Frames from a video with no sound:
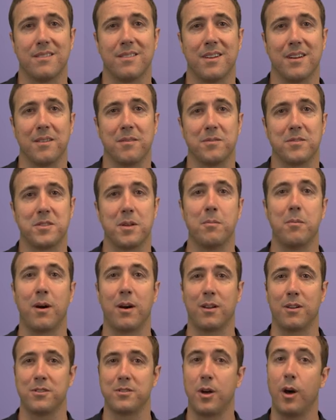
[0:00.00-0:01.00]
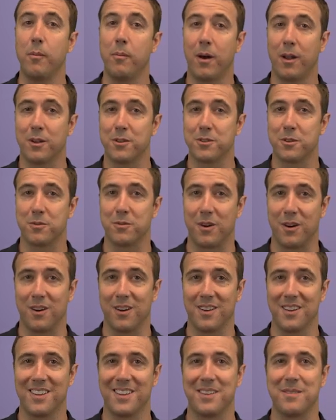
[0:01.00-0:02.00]
Um, some models, all models are
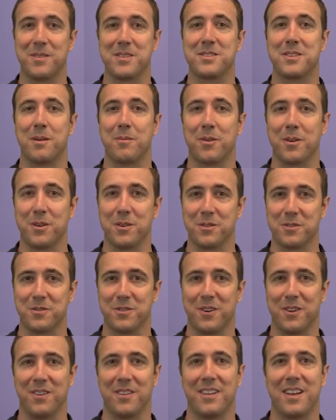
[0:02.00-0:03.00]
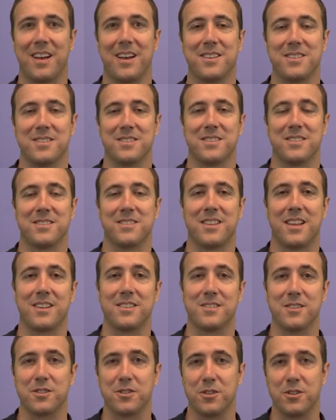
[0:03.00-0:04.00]
wrong, but some are useful, as the
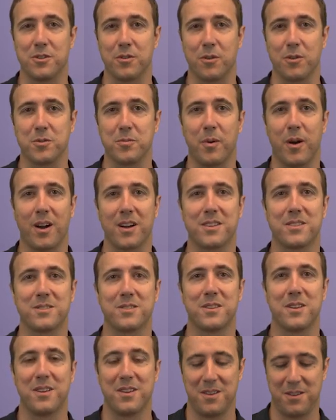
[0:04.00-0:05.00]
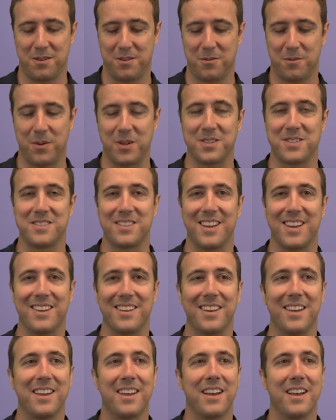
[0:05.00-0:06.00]
statistician George Box once said.